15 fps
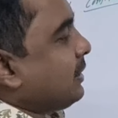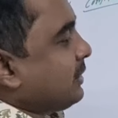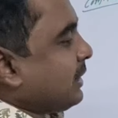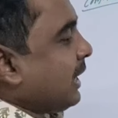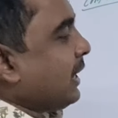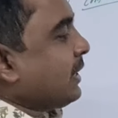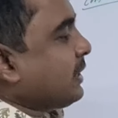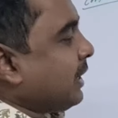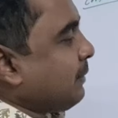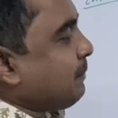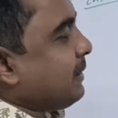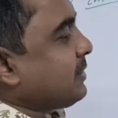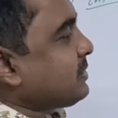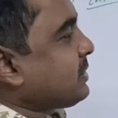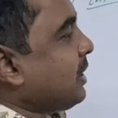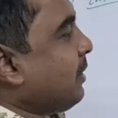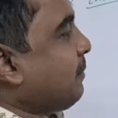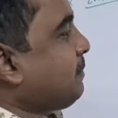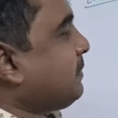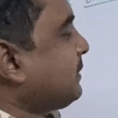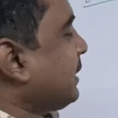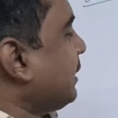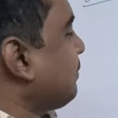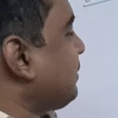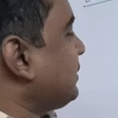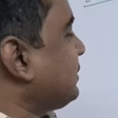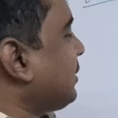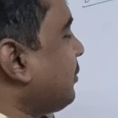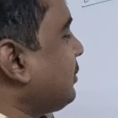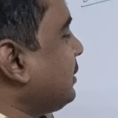Take 10 plus up, 10 plus
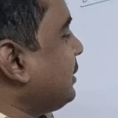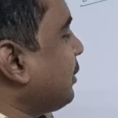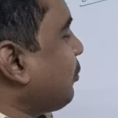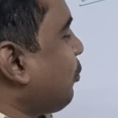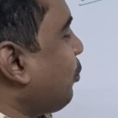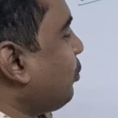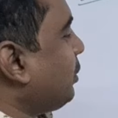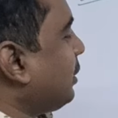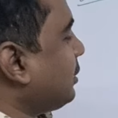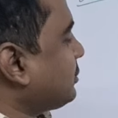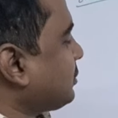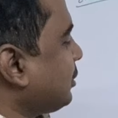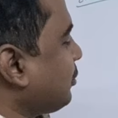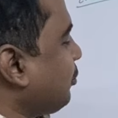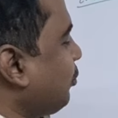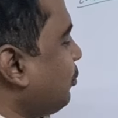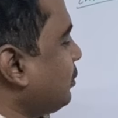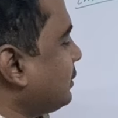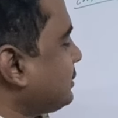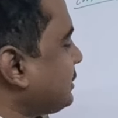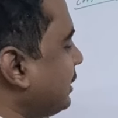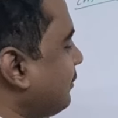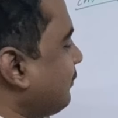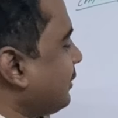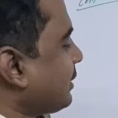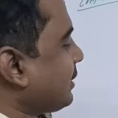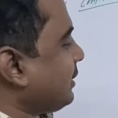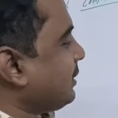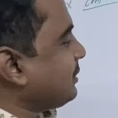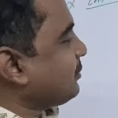down. In the gold also, gold,
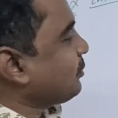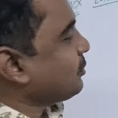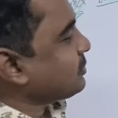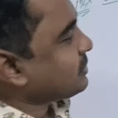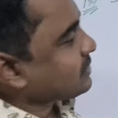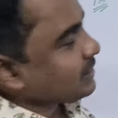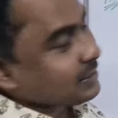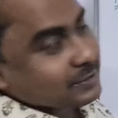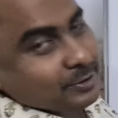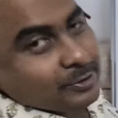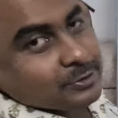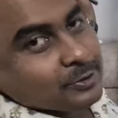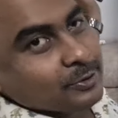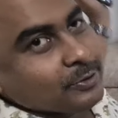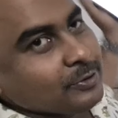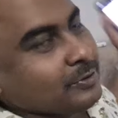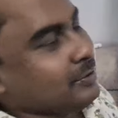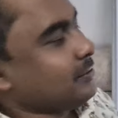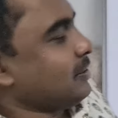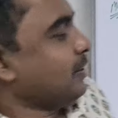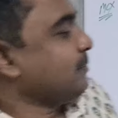silver, those things also, I